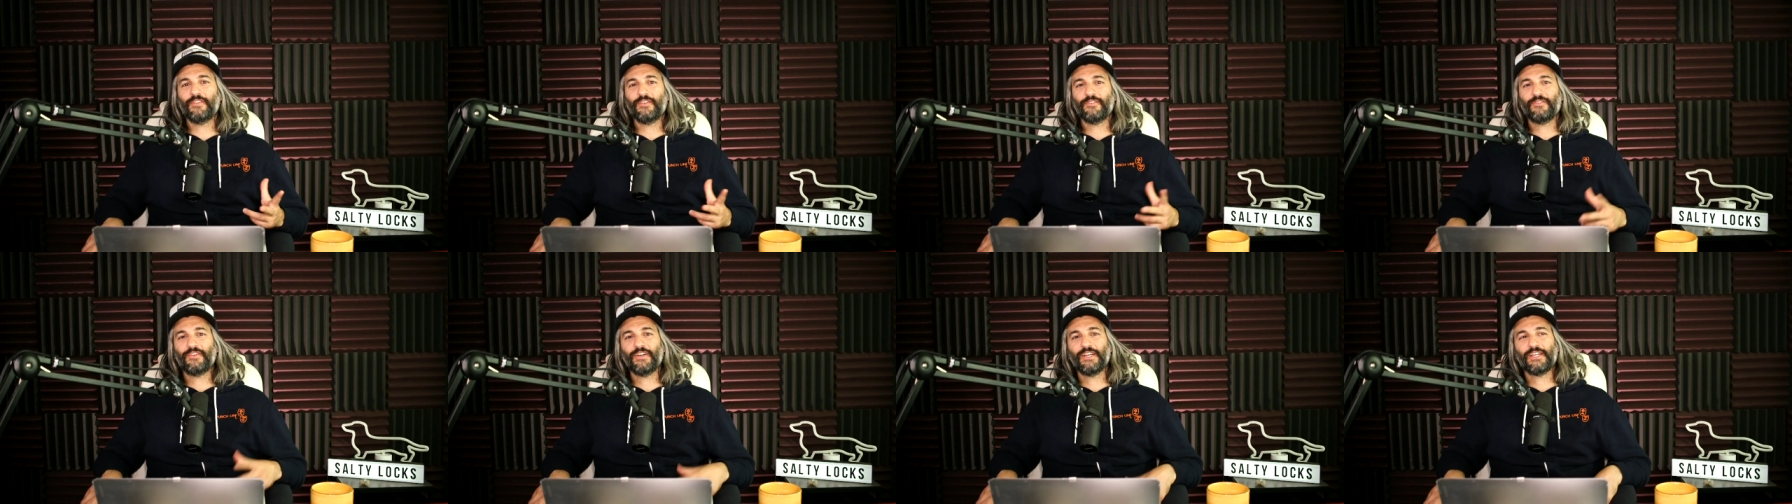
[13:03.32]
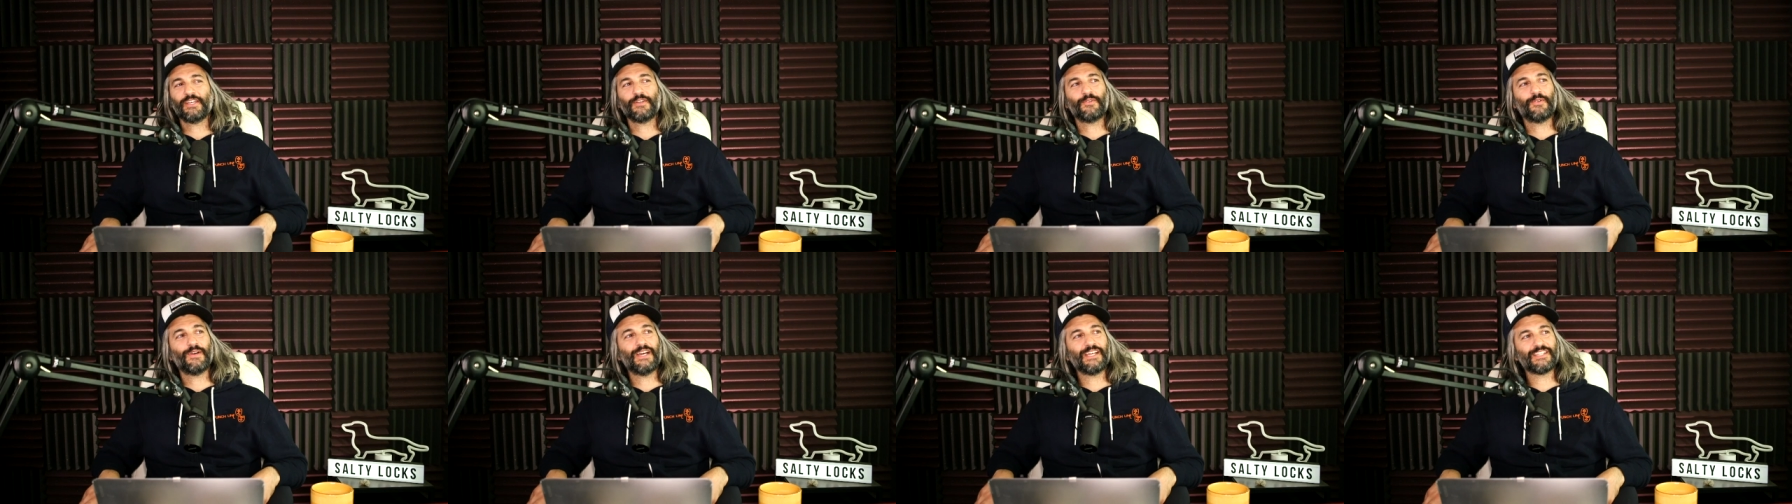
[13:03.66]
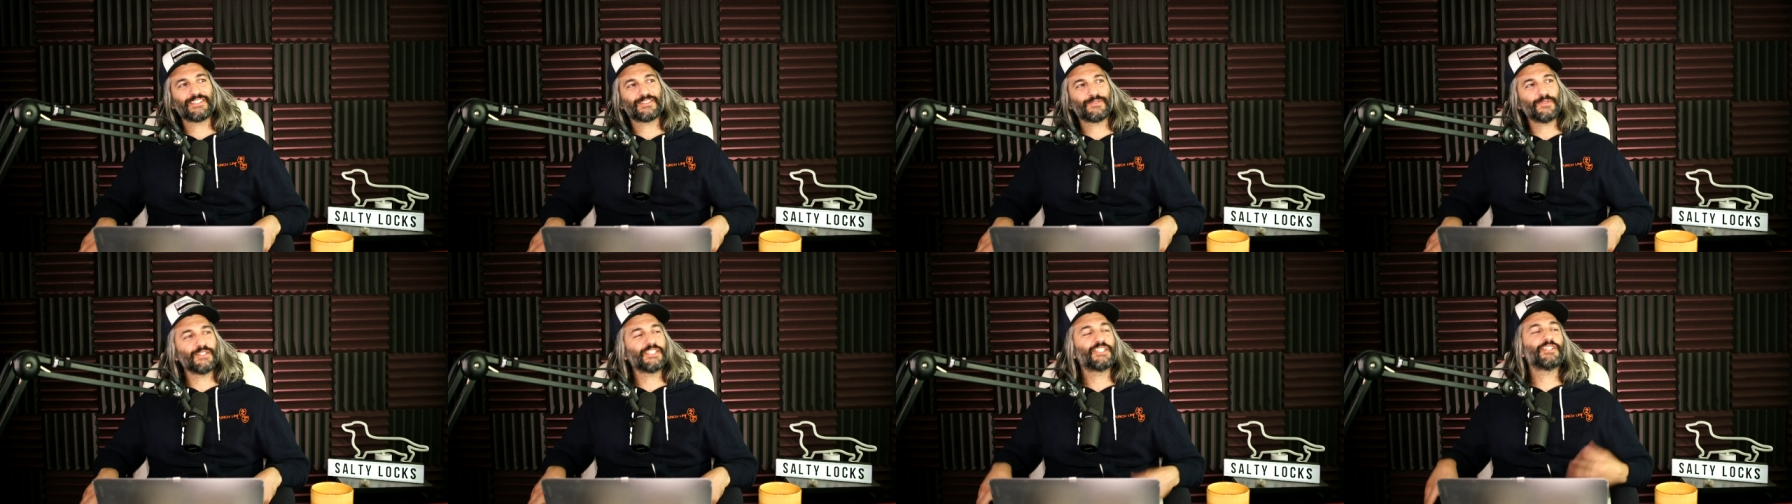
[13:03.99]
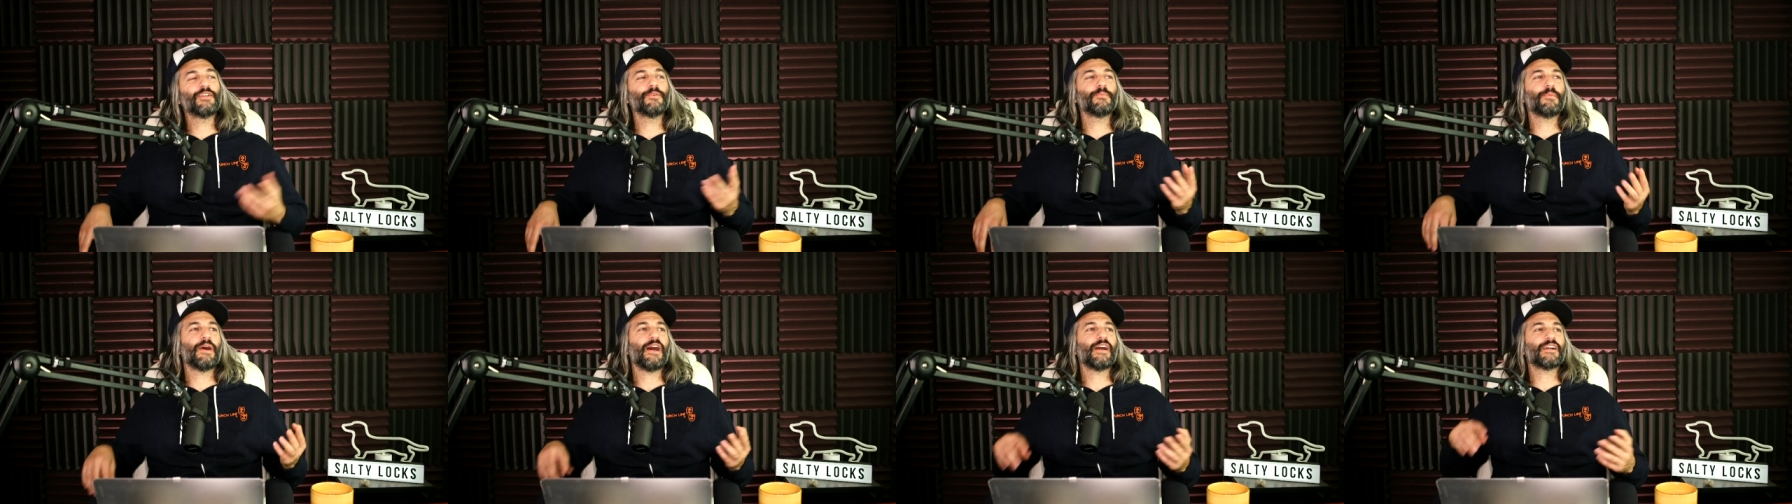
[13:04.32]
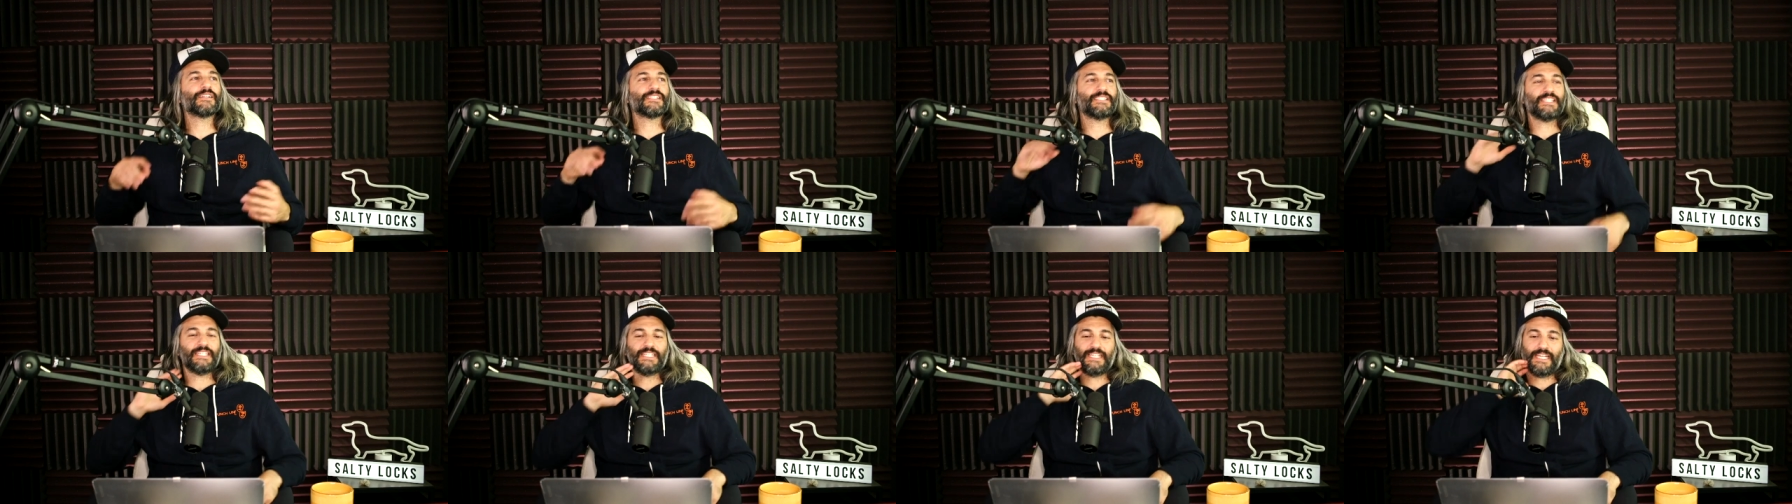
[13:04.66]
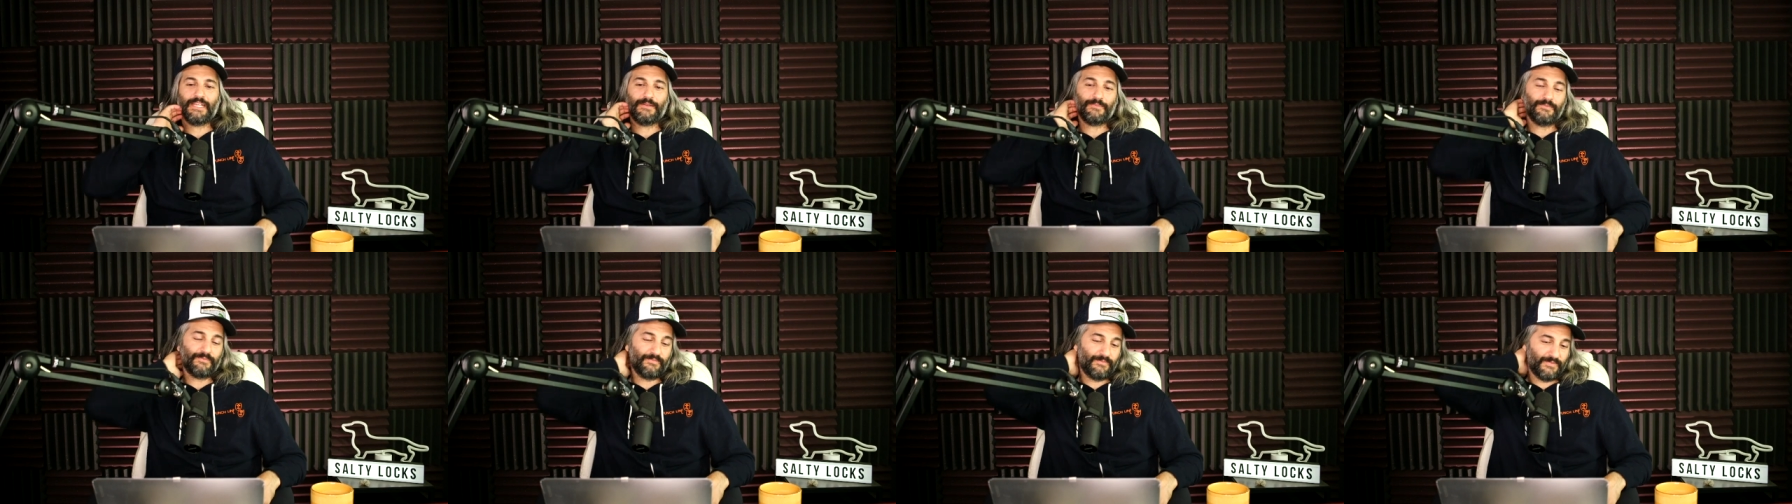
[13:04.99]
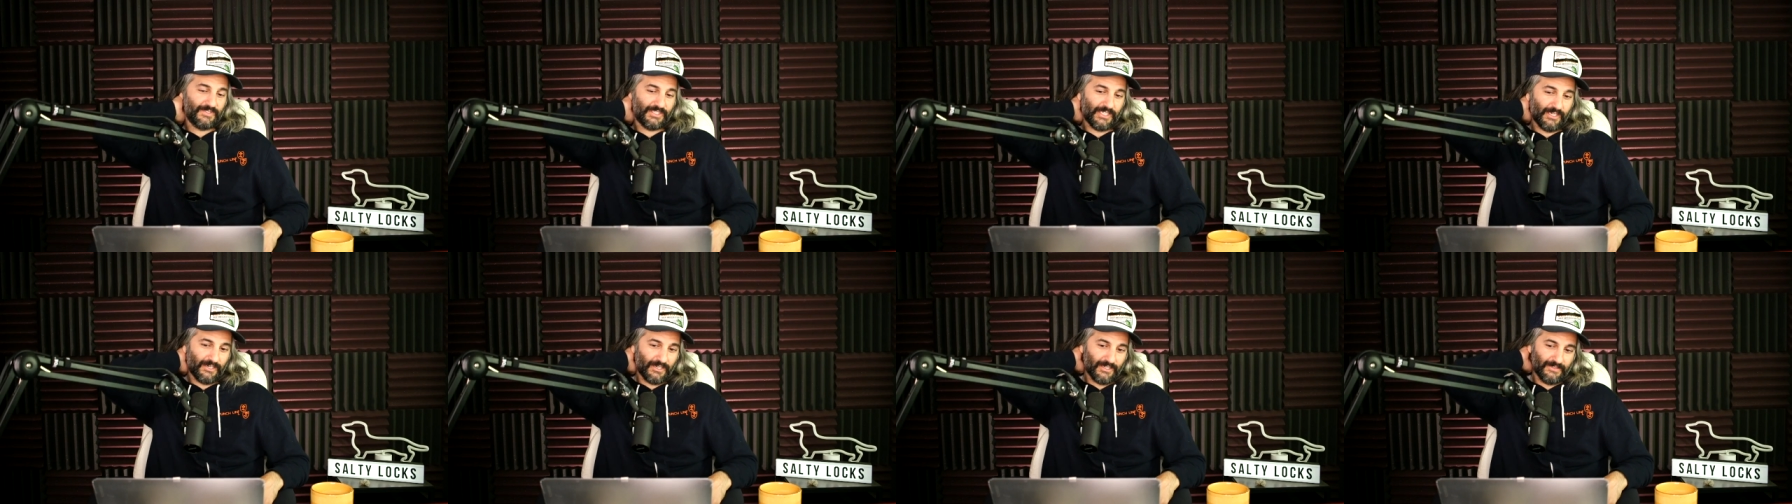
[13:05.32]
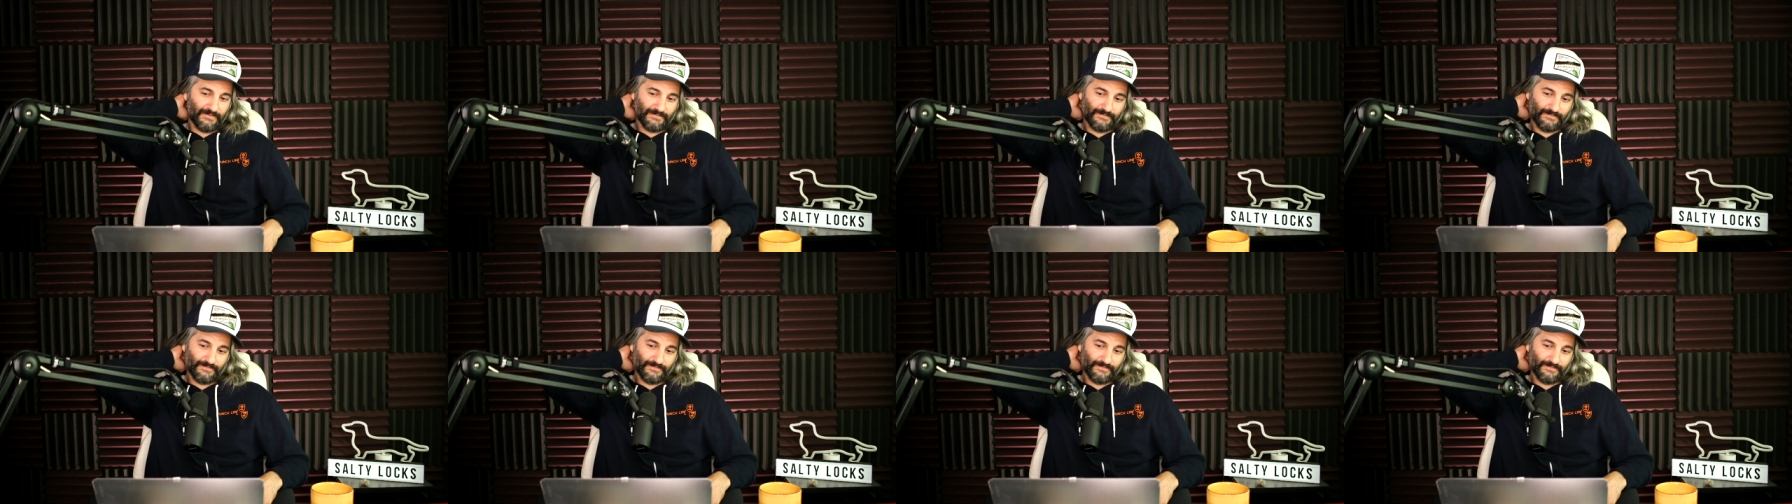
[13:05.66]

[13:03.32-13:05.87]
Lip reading: the fucking West. What's your boxing name, JR?